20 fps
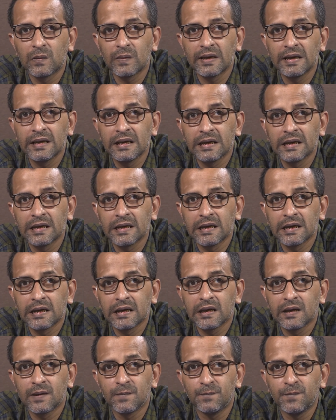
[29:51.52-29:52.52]
Okay.
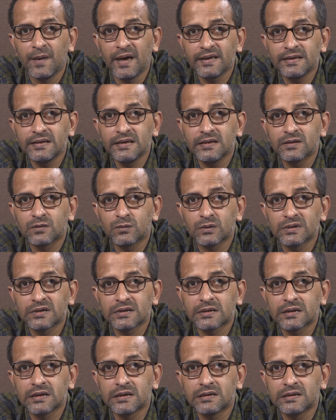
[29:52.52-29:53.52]
Madness
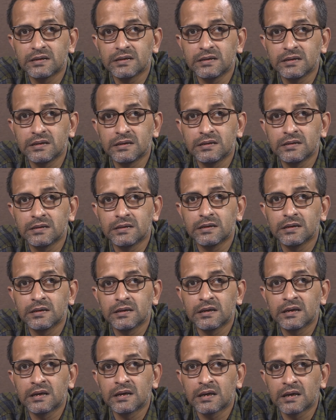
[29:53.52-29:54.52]
was considered
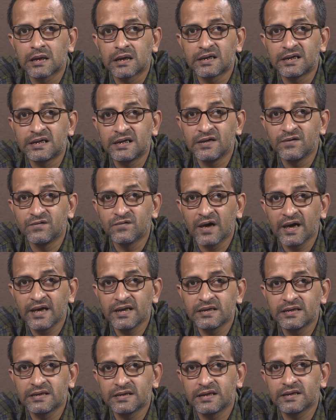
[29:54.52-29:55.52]
a
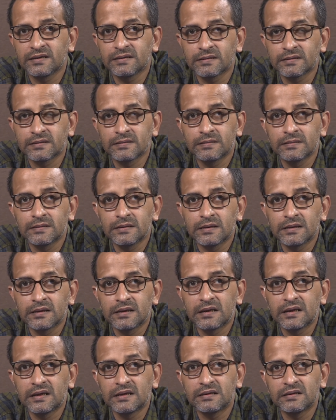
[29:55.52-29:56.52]
divine creation
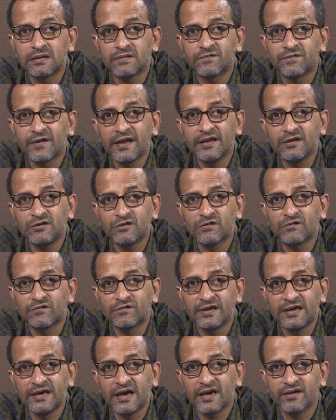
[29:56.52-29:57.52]
in the phase of
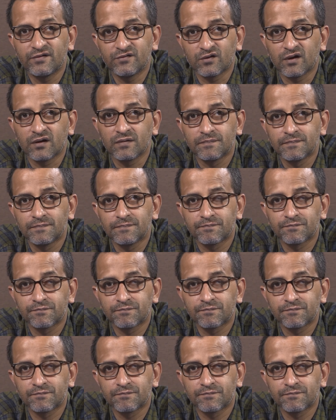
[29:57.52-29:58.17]
Renaissance.